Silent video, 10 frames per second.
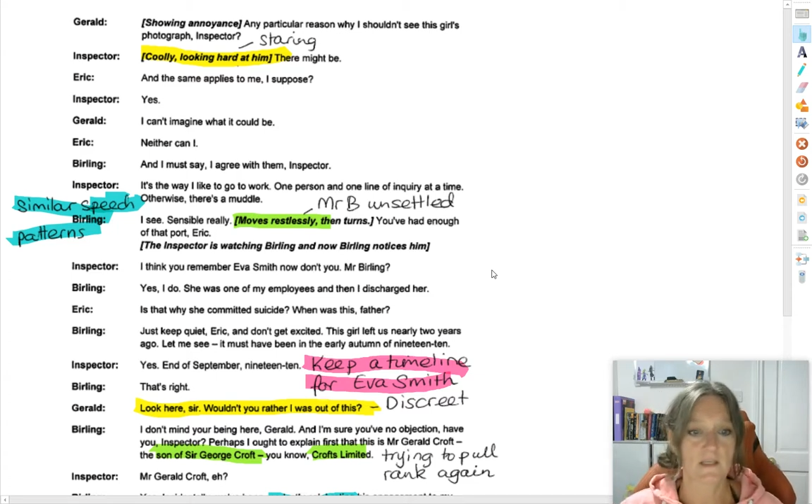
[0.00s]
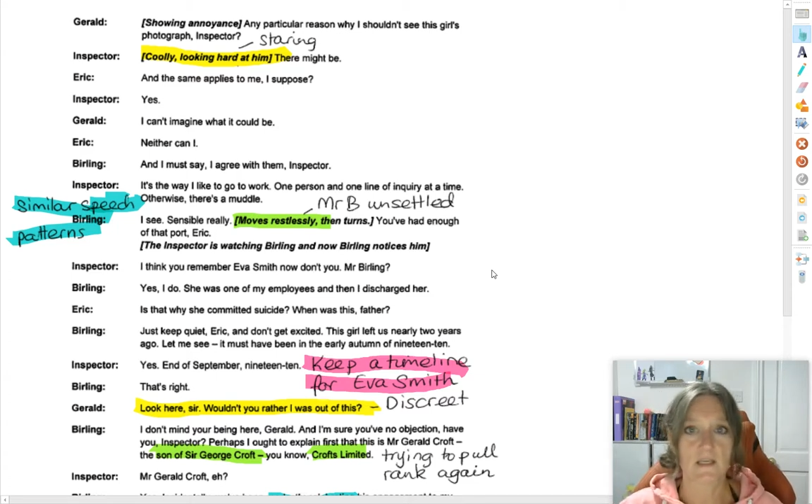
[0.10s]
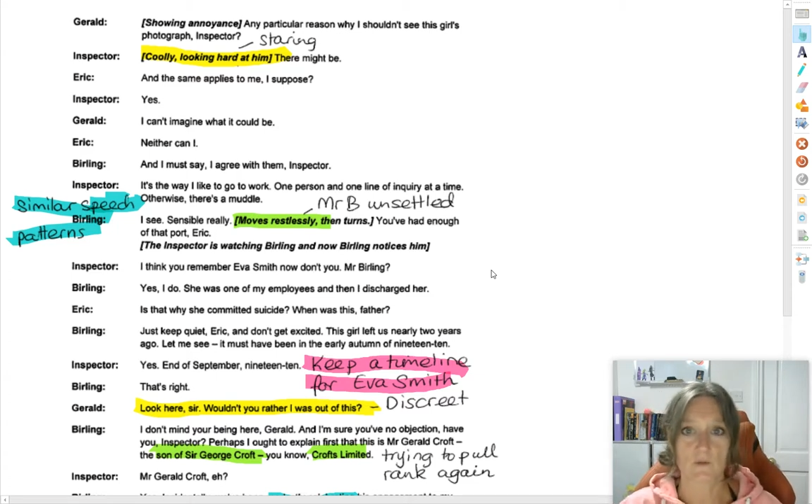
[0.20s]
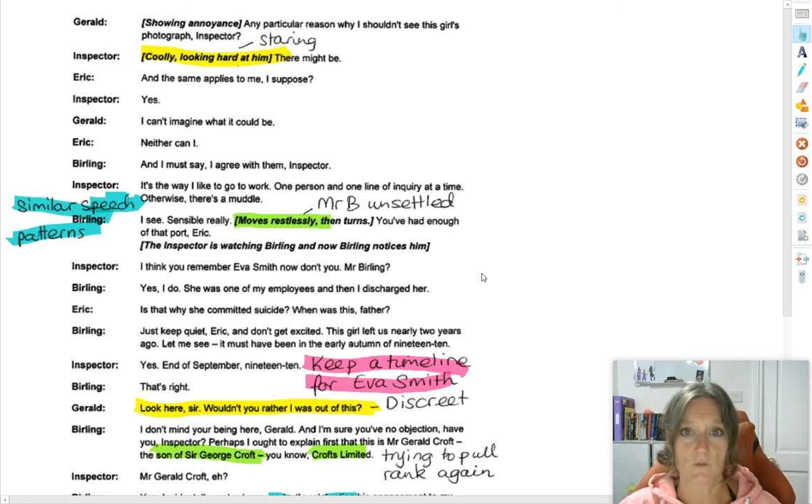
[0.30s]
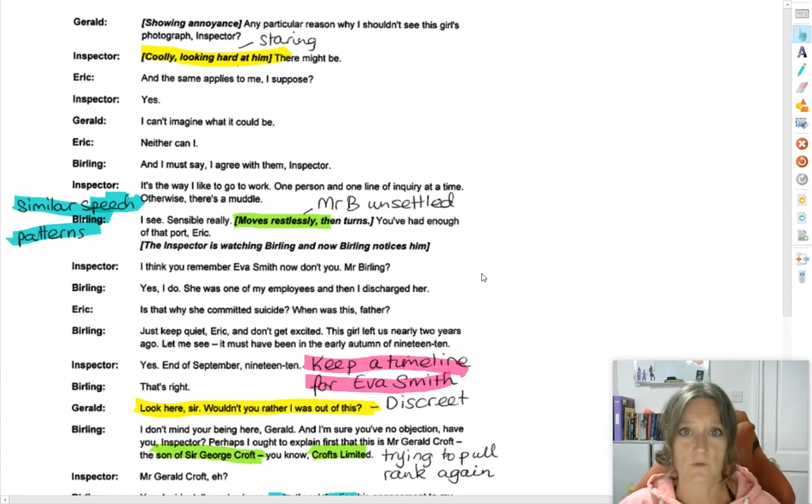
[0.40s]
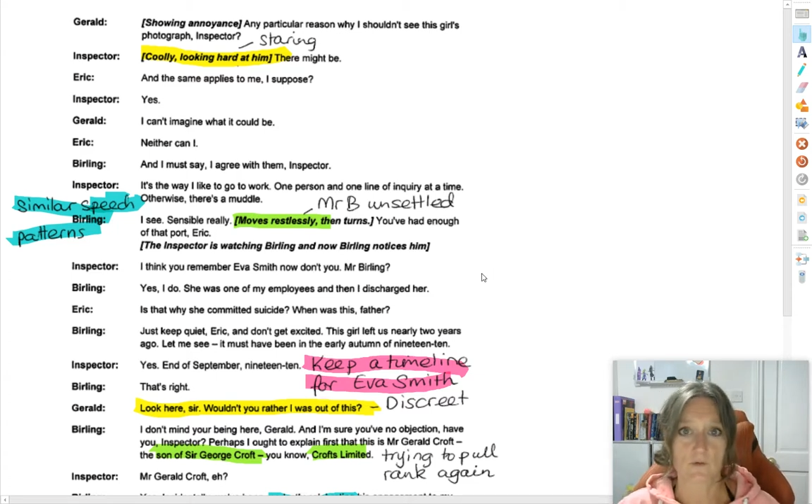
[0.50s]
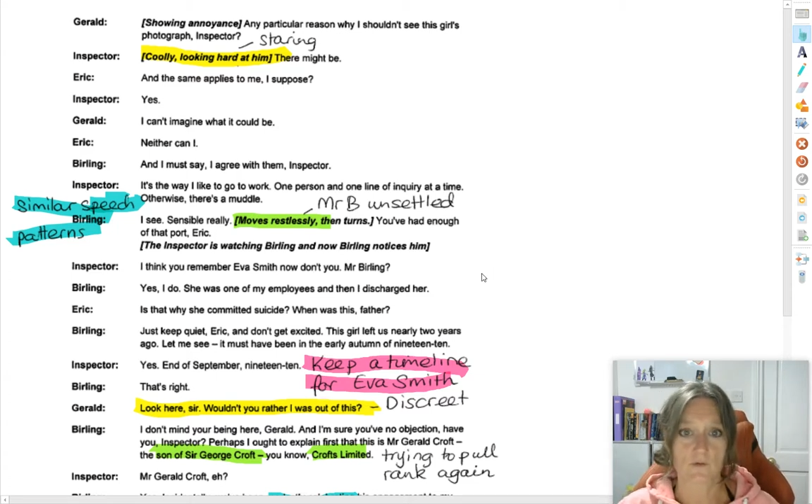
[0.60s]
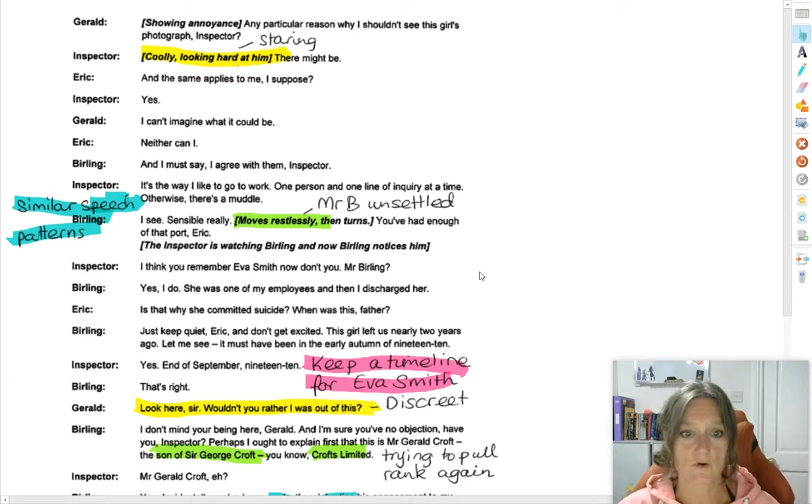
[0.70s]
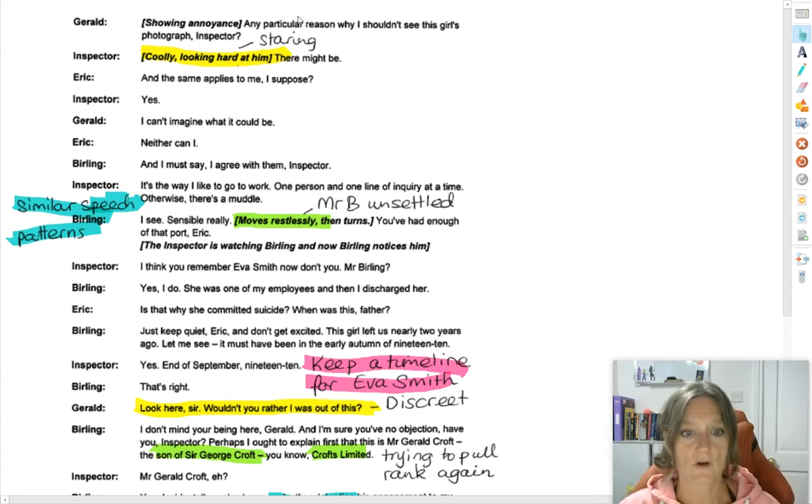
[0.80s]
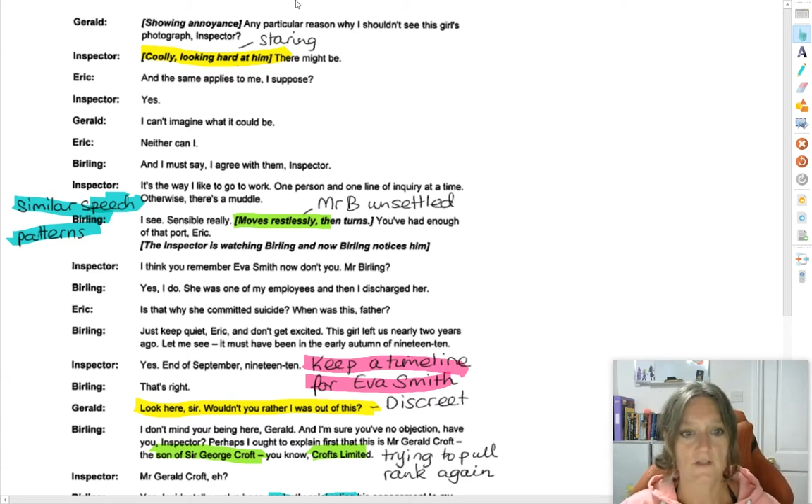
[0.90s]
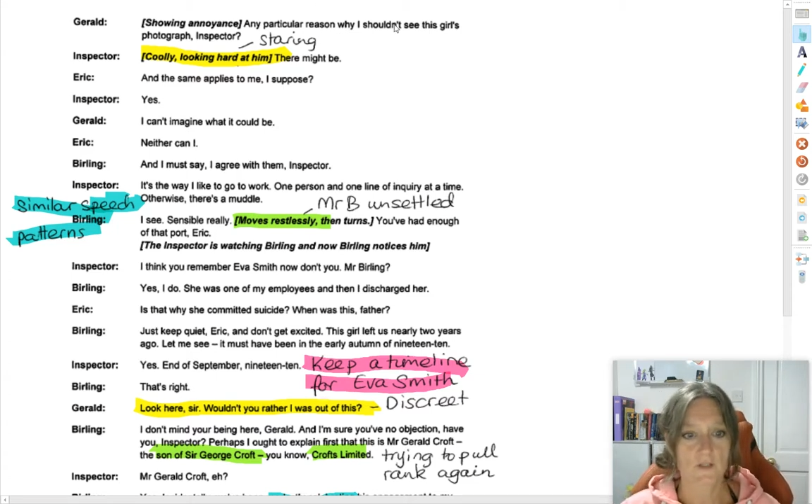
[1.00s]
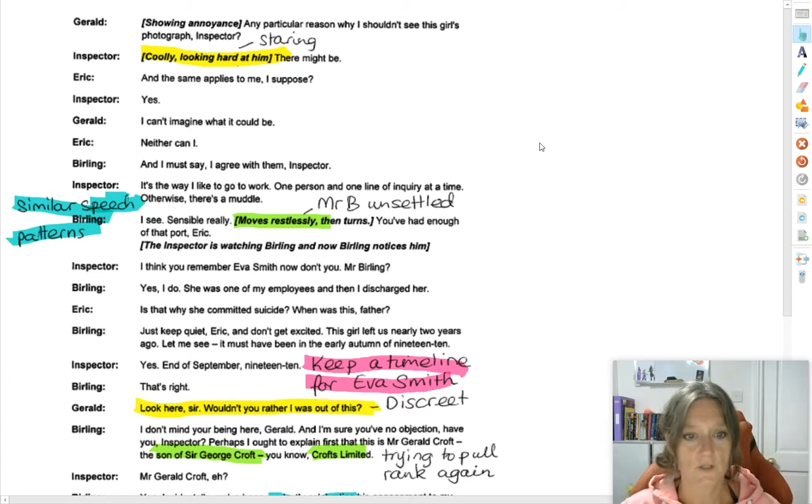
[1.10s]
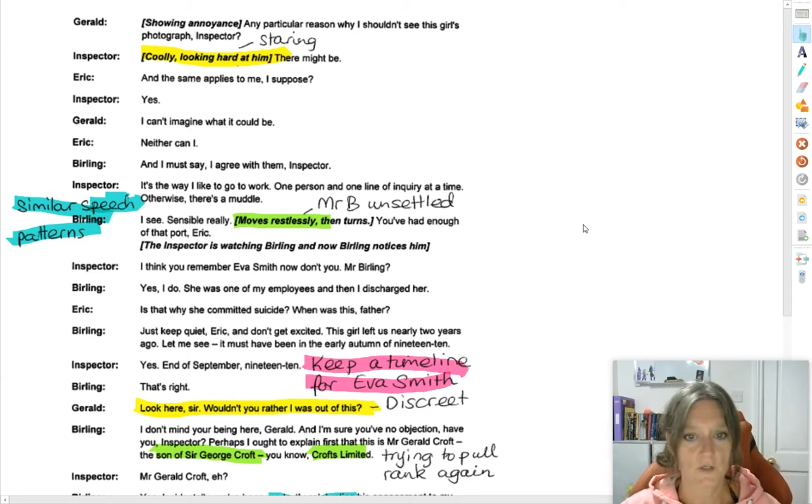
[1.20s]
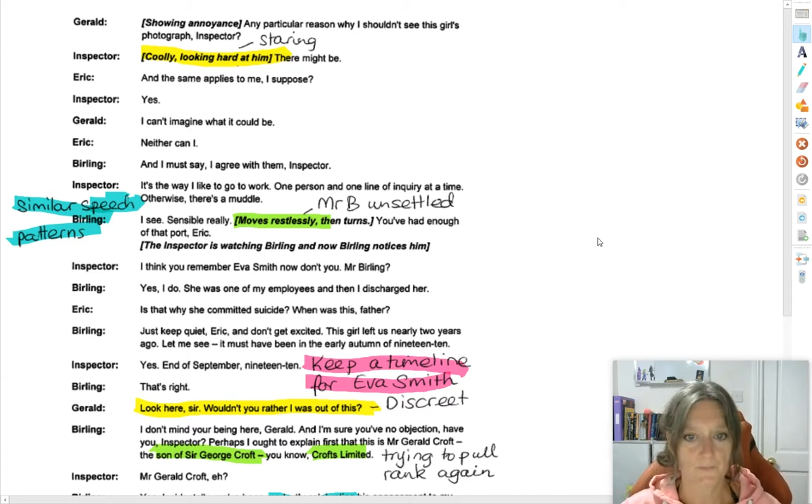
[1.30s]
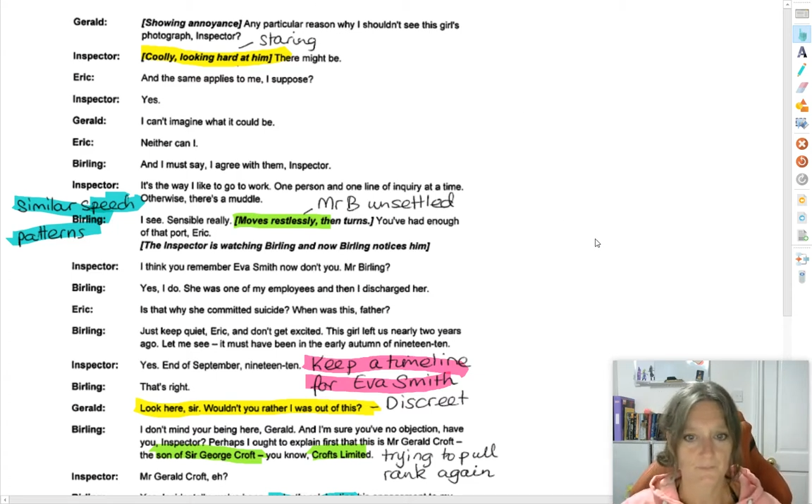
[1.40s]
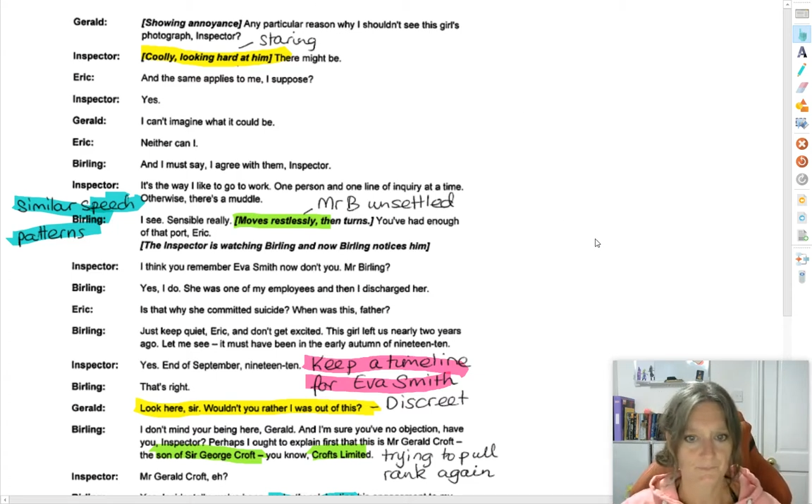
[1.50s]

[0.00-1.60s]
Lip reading: equals or trying to.